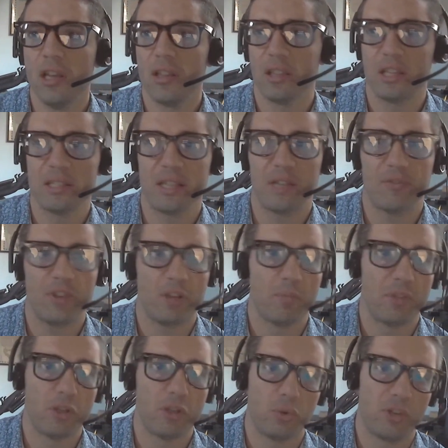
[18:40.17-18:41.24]
things that we have
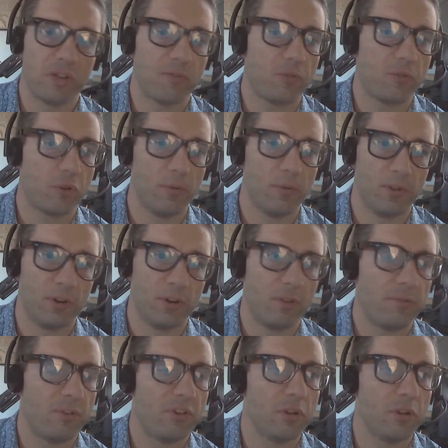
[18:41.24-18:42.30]
been doing for a very,
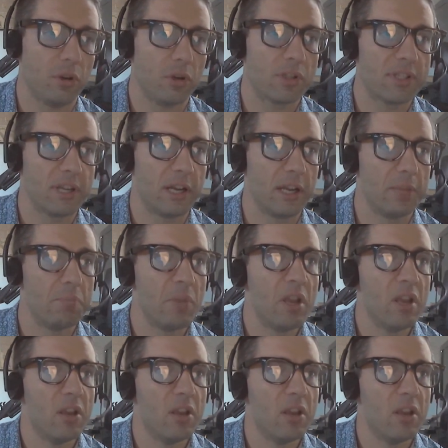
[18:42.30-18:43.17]
very long time,